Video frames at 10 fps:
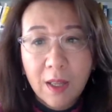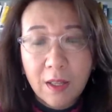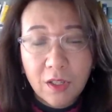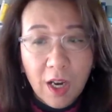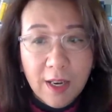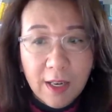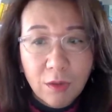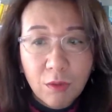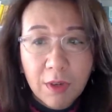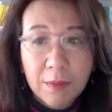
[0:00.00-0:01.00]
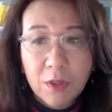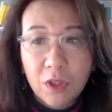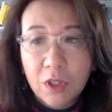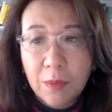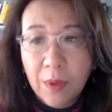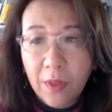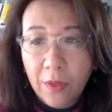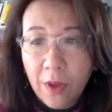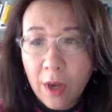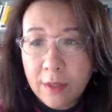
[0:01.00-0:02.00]
the China Dream, Xi Jinping
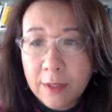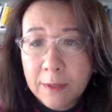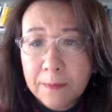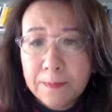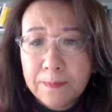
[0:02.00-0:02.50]
Thoughts.